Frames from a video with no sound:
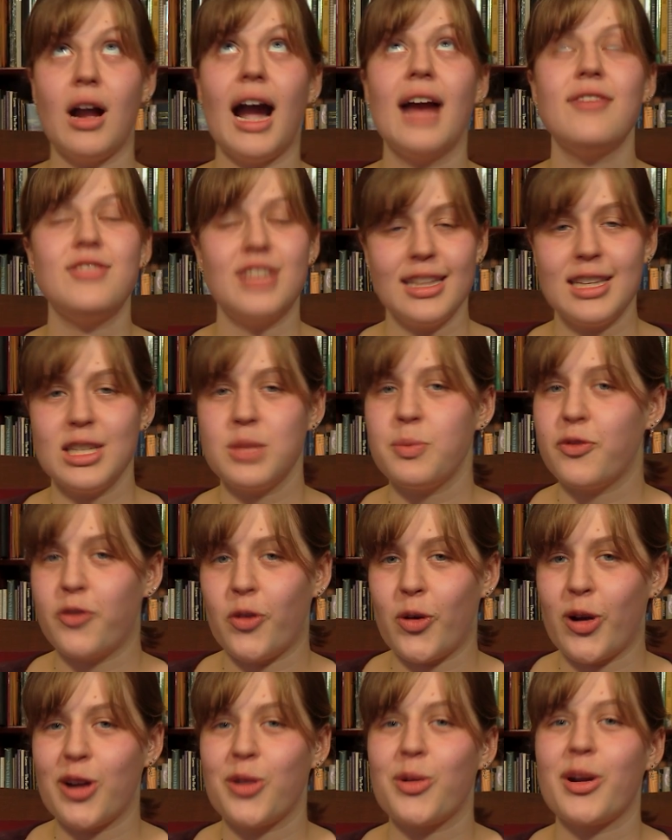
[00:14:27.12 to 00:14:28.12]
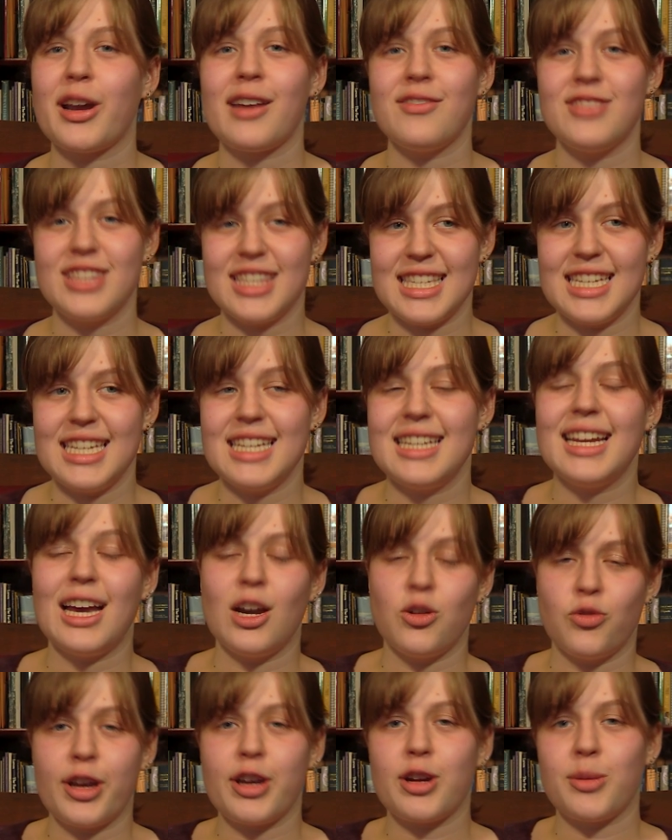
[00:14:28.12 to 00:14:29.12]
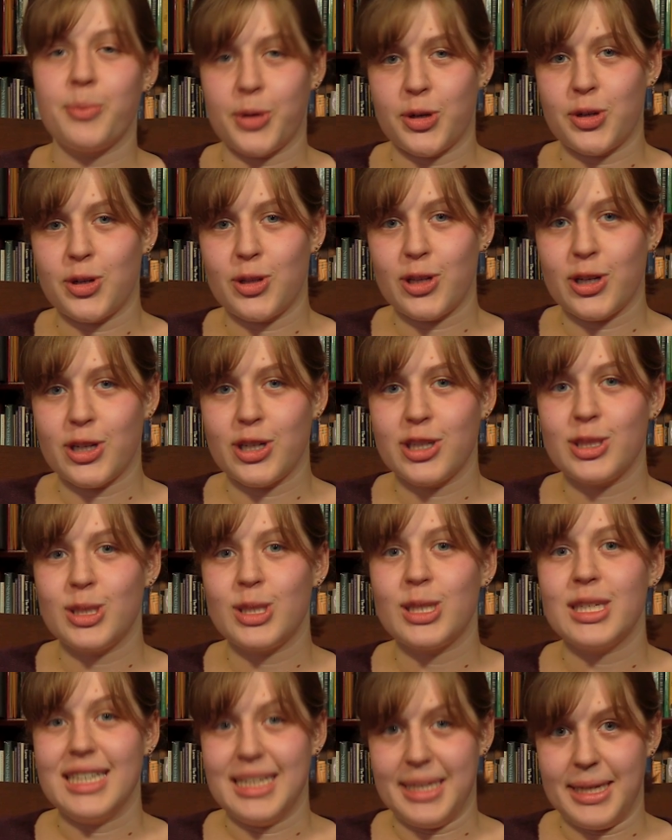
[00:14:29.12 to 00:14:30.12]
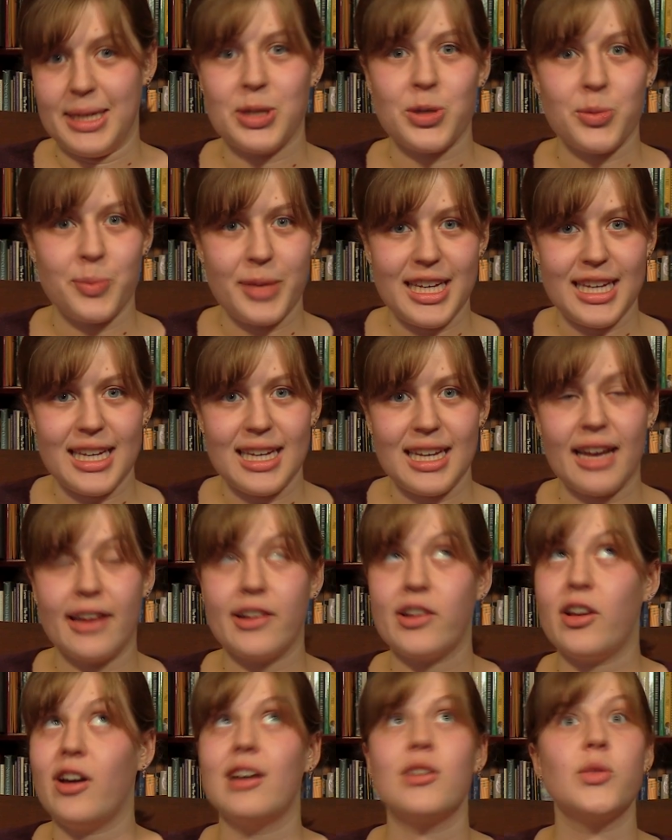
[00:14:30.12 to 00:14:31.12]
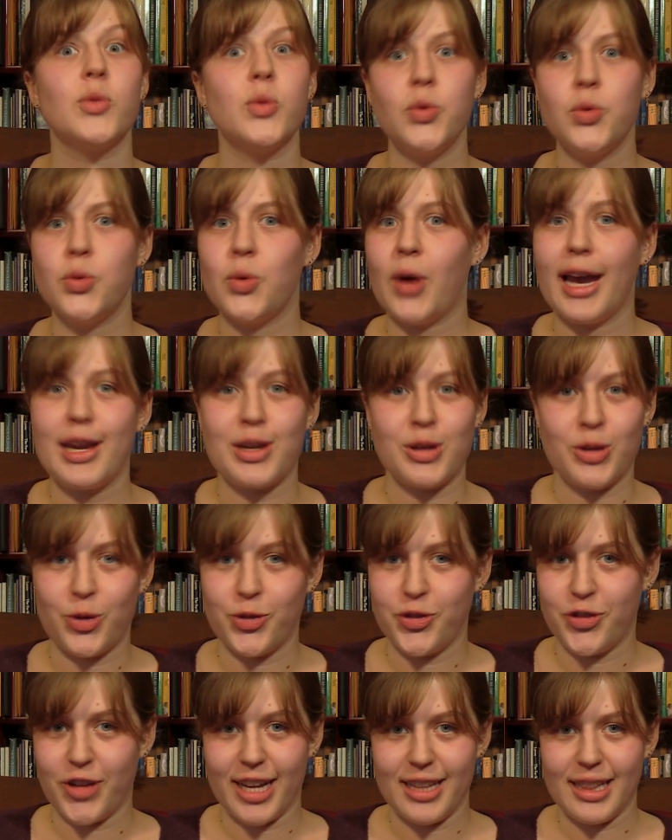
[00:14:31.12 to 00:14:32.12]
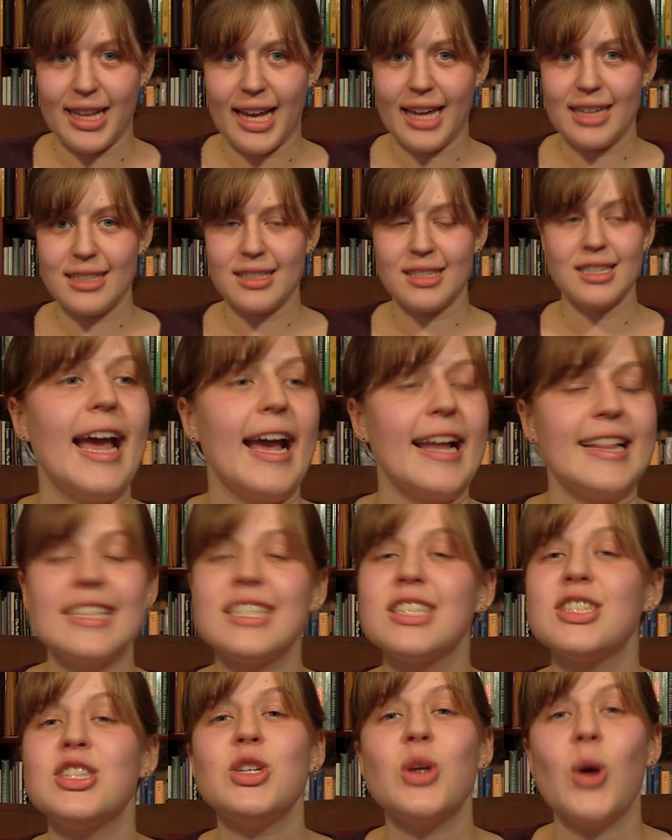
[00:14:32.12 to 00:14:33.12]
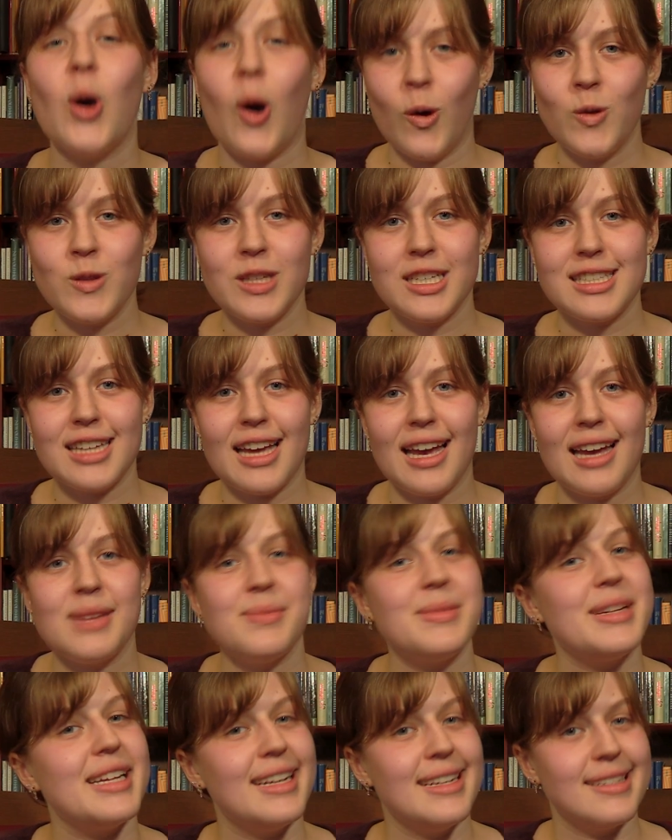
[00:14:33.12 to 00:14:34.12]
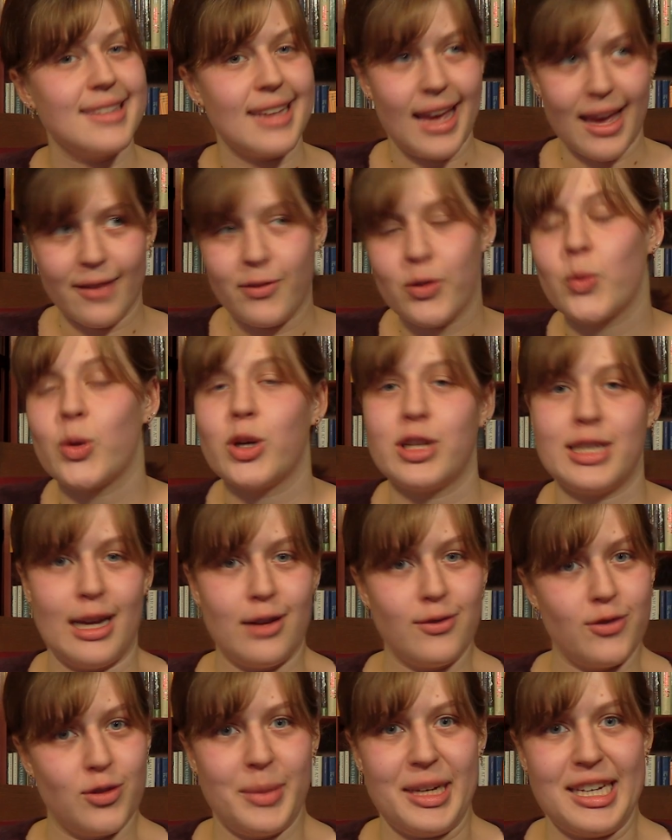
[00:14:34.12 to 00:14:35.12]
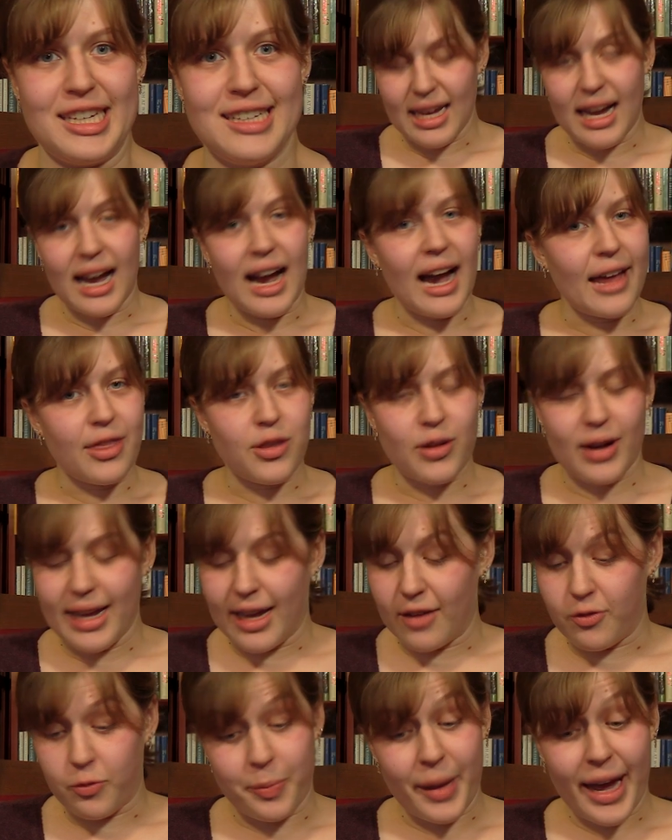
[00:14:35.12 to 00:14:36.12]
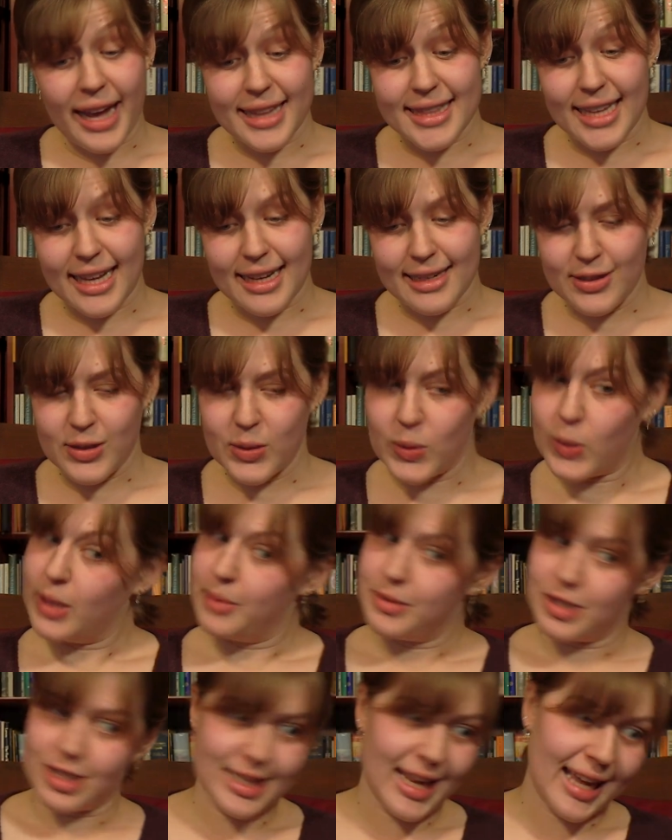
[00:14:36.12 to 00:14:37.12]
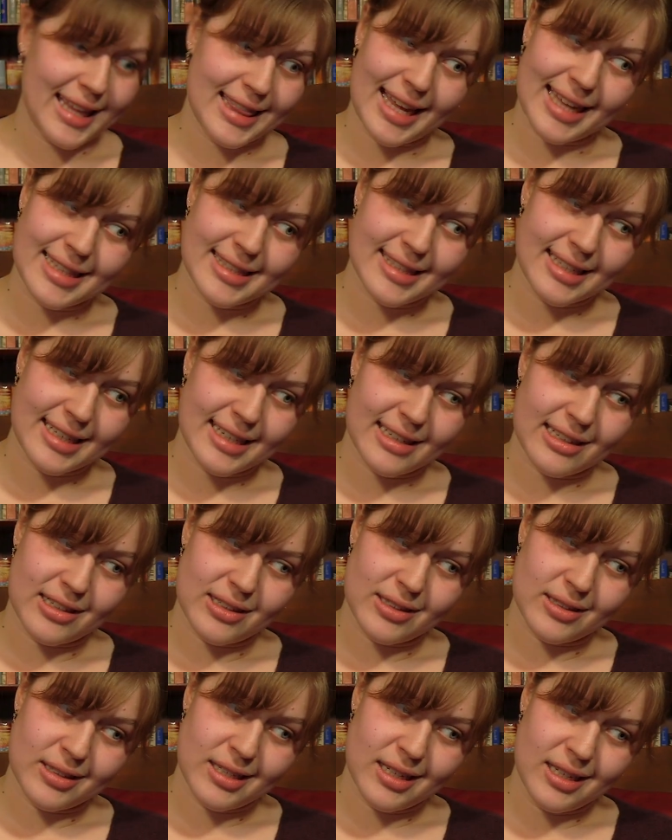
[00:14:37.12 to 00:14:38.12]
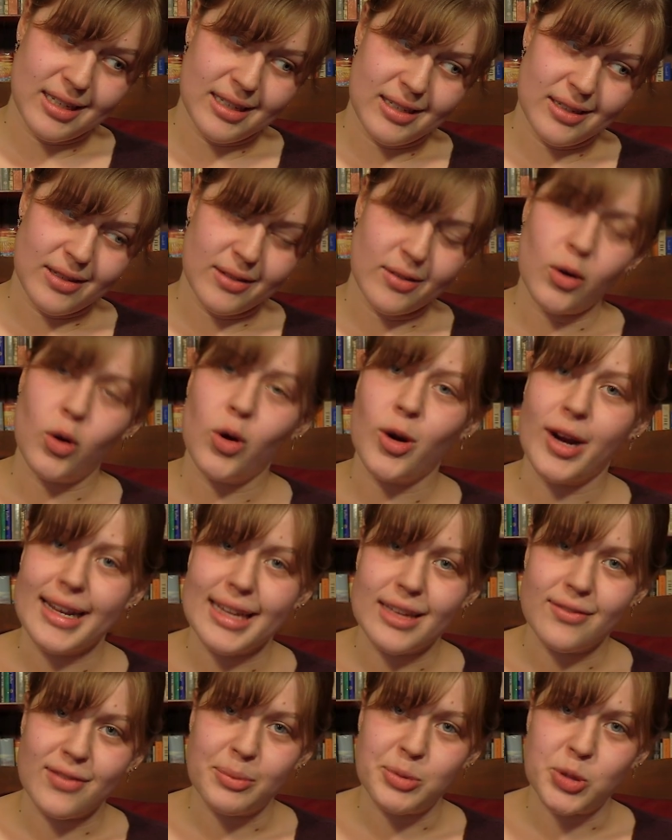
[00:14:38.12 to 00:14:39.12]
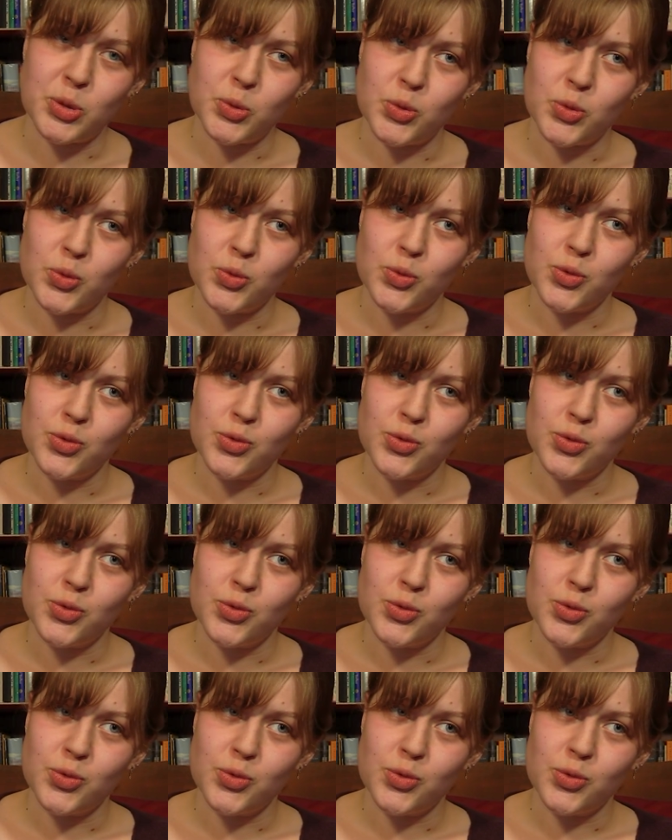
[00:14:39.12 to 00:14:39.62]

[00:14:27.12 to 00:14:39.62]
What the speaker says: I've done this before where I've seen a rare bird alert near me and gone, ooh, I could go find that. And this is the only time it has ever worked out for me. Either I have bad luck, or I'm just not that skilled, or I give up too soon.